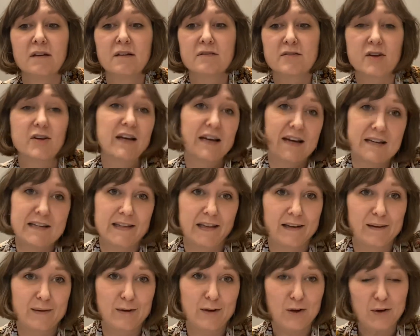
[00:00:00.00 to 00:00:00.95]
So like I
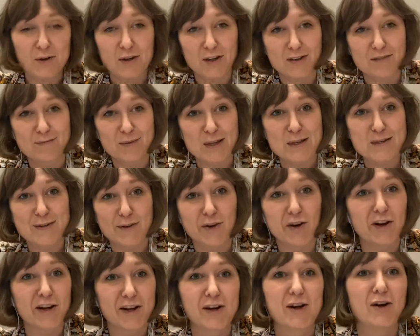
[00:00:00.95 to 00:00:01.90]
said, you could
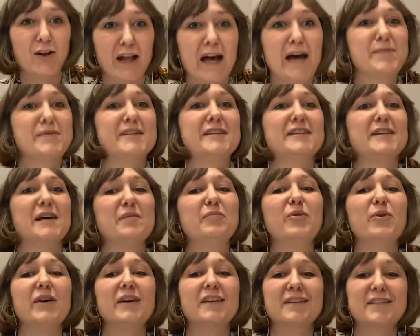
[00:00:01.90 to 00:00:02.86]
consider it collapsed at that
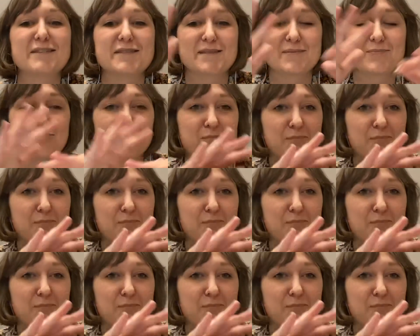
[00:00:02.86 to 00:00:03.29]
point because